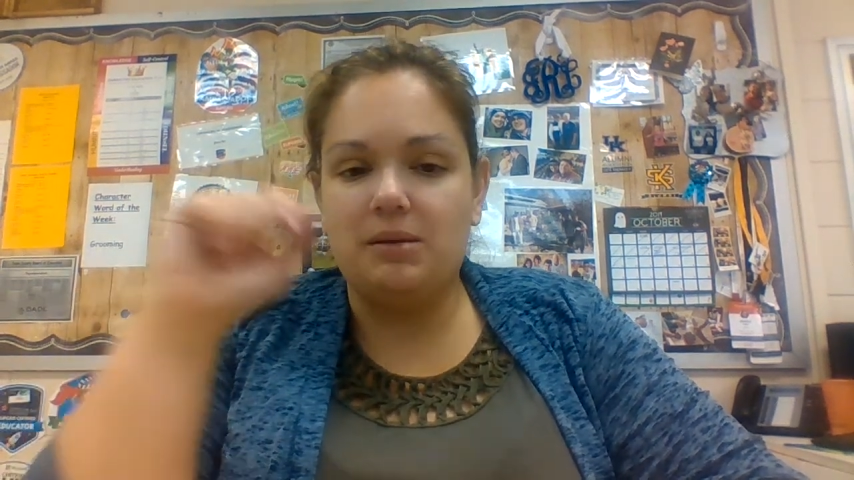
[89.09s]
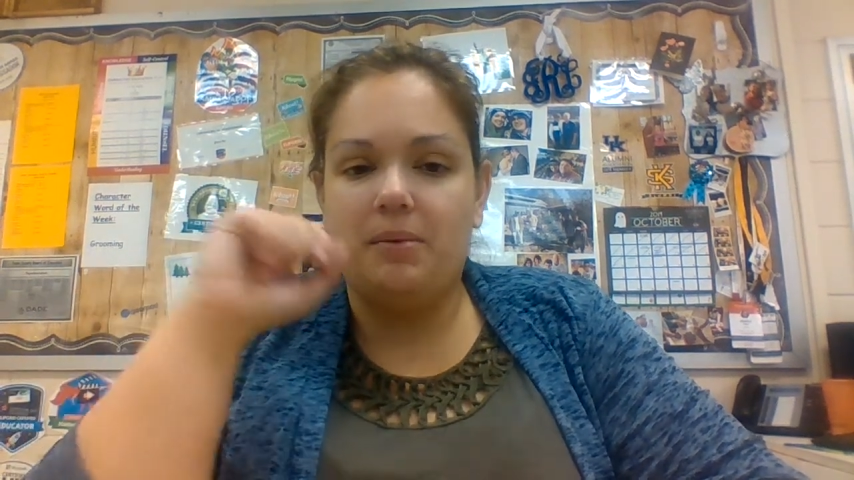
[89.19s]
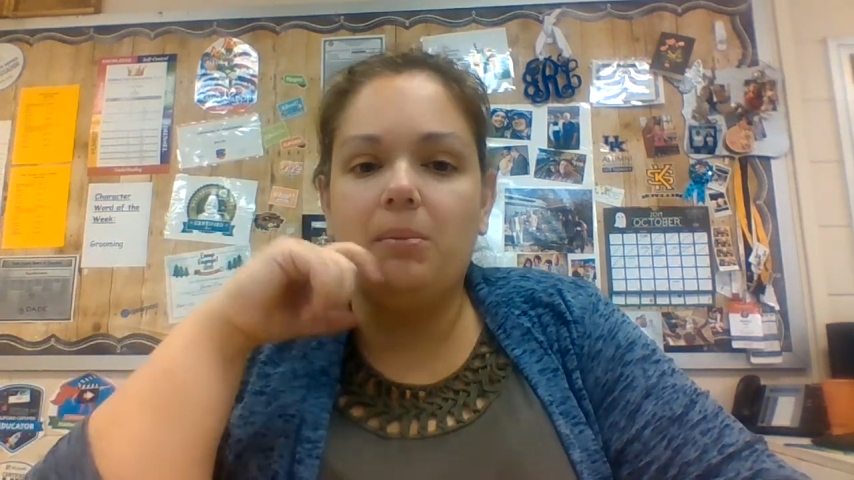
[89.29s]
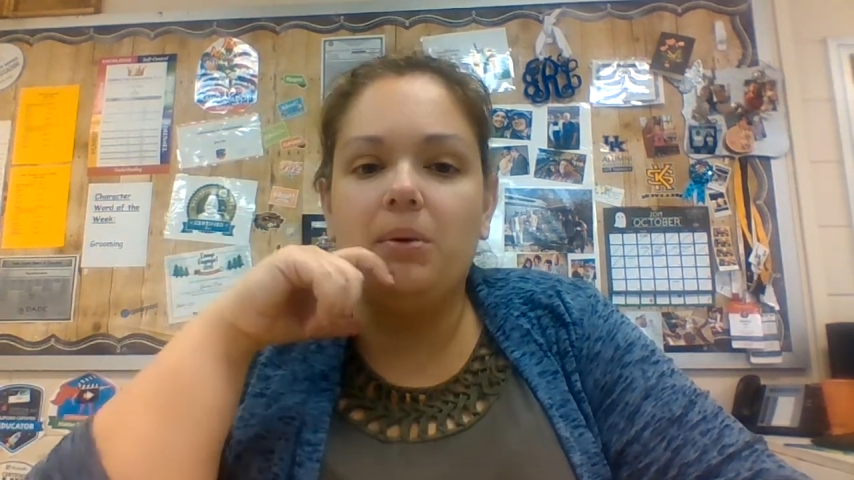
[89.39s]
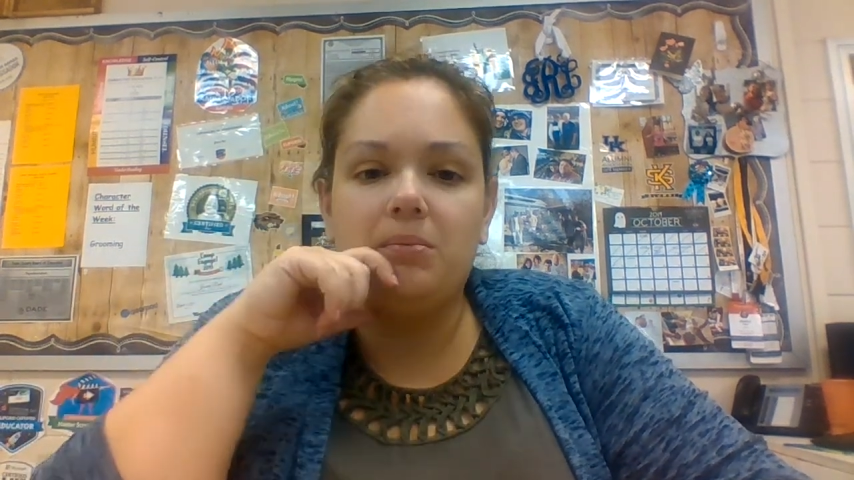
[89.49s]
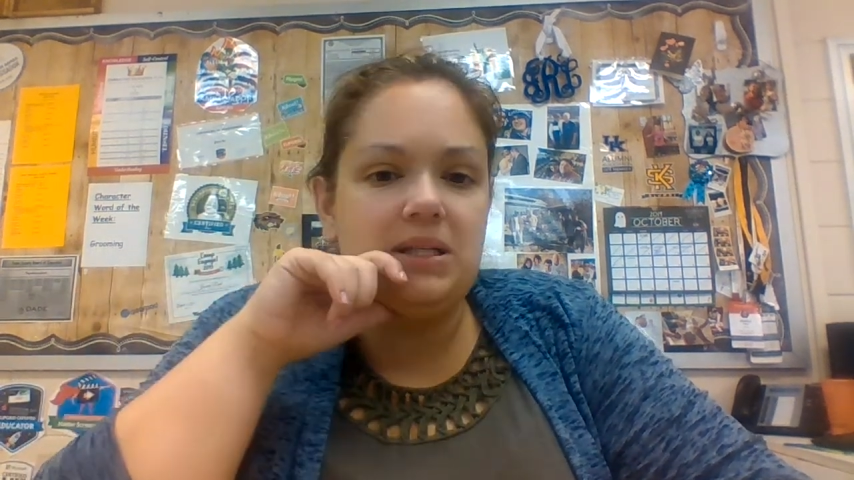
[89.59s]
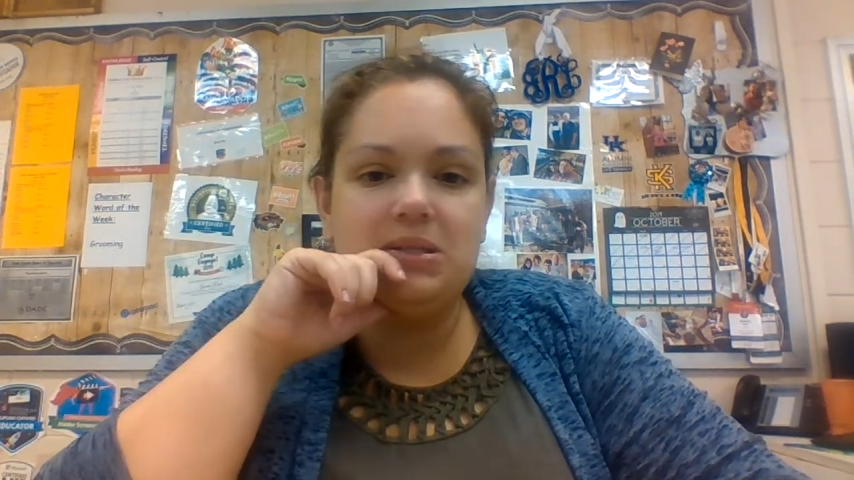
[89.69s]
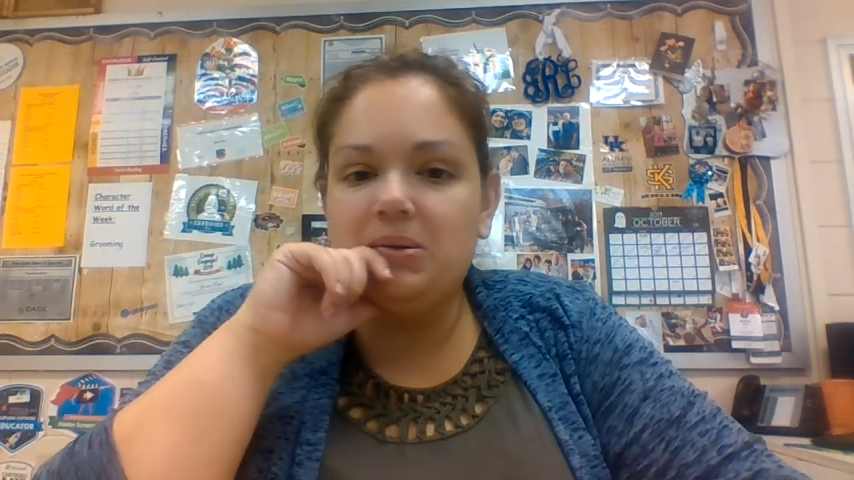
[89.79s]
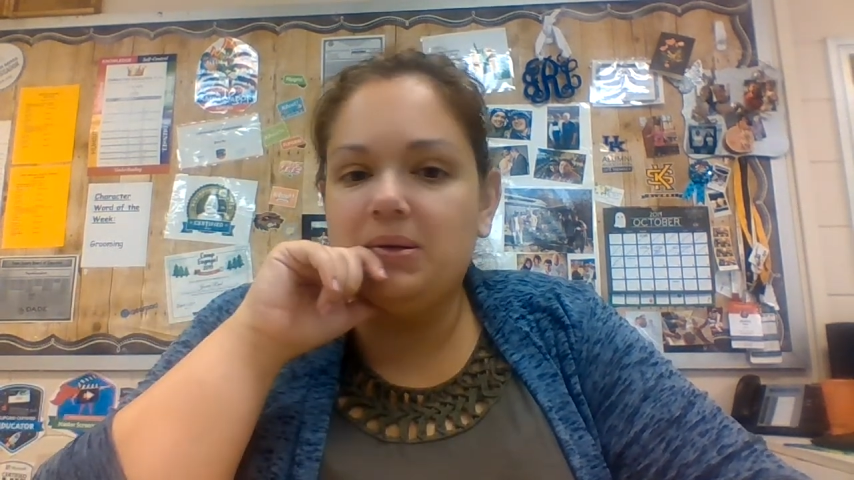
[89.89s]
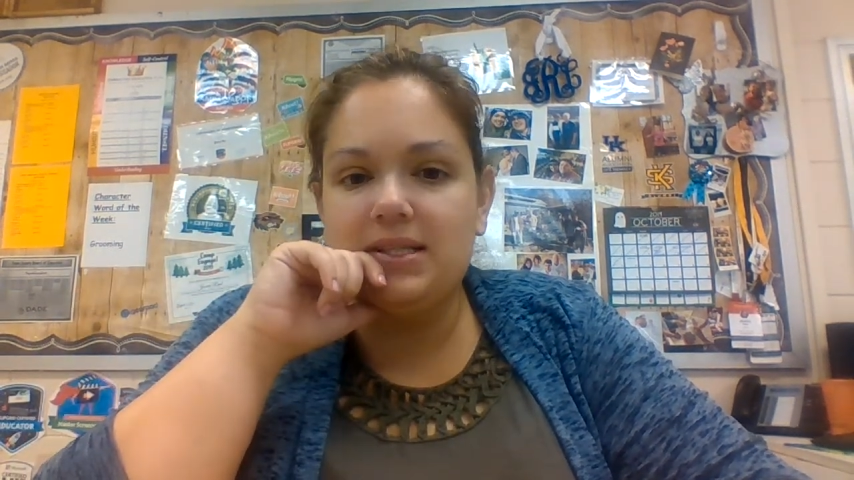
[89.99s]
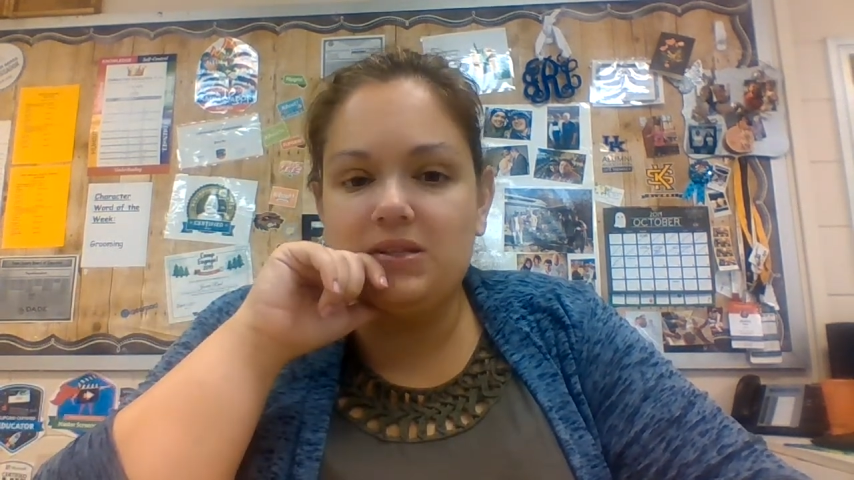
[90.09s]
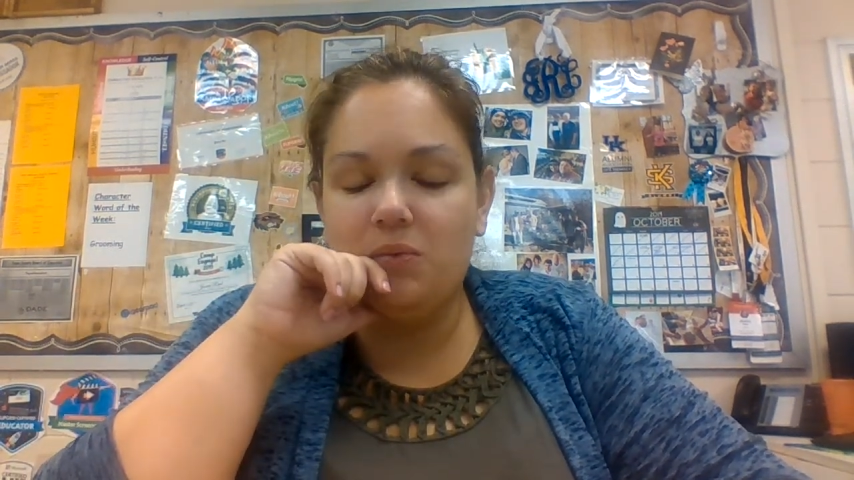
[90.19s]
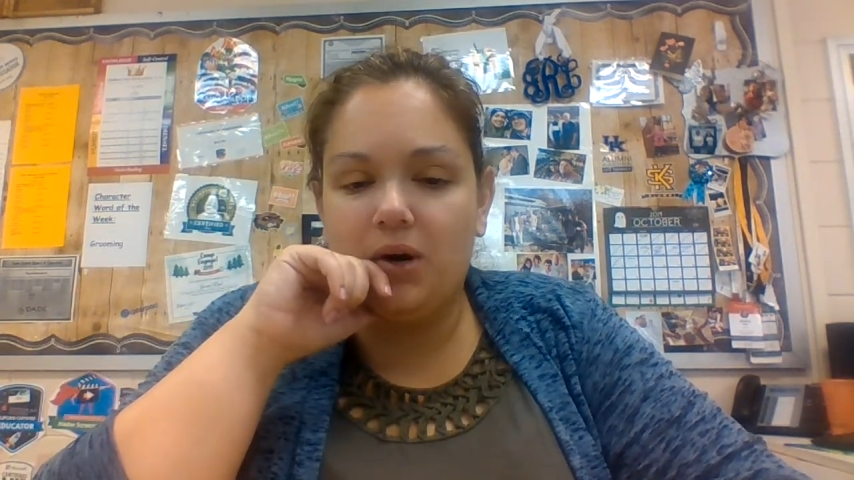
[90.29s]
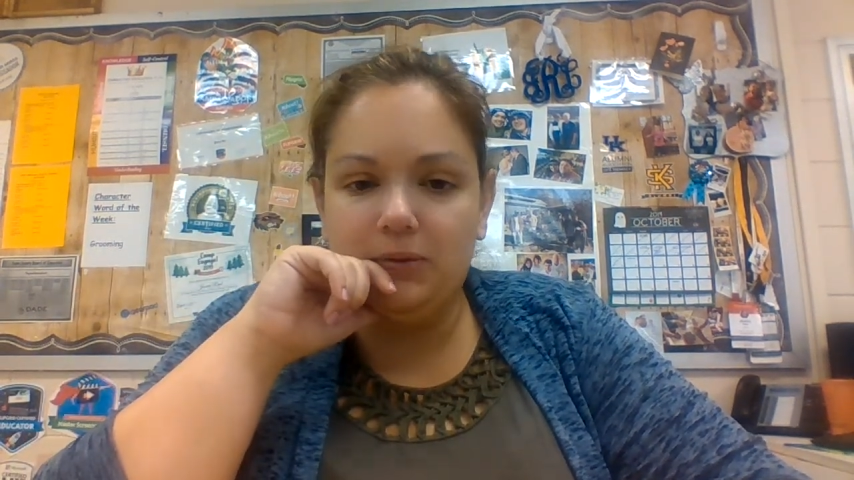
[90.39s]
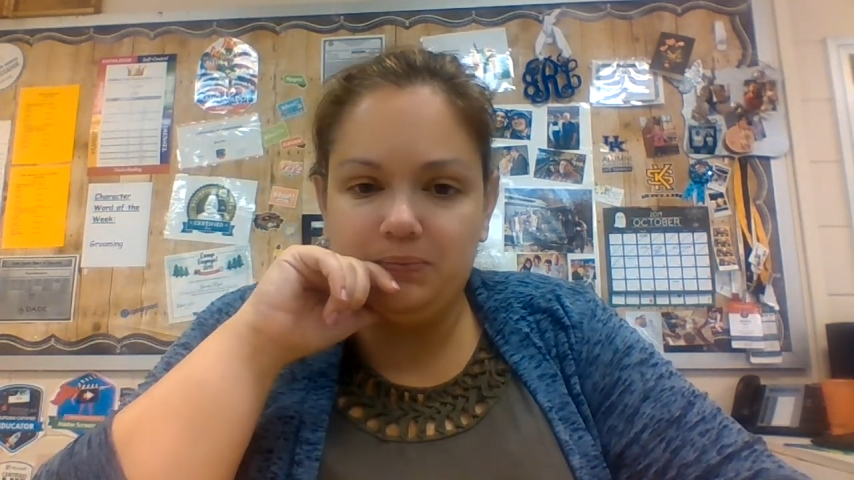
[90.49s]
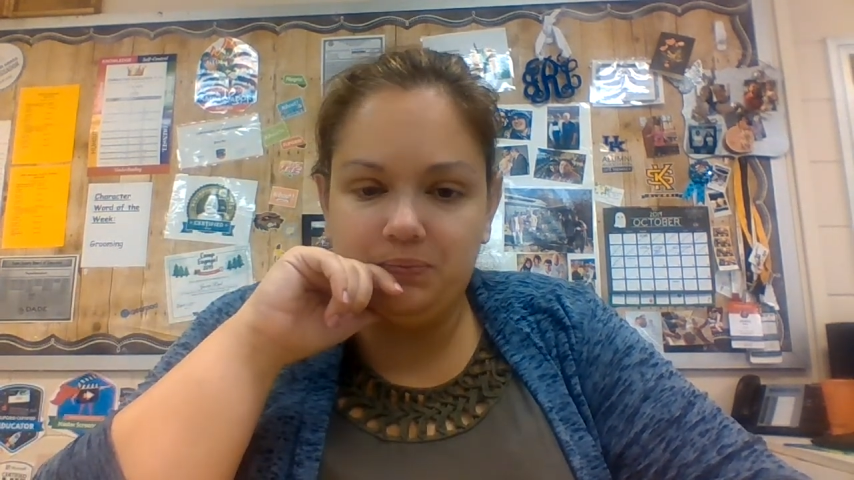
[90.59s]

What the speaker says: to paper and pencil, it doesn't work.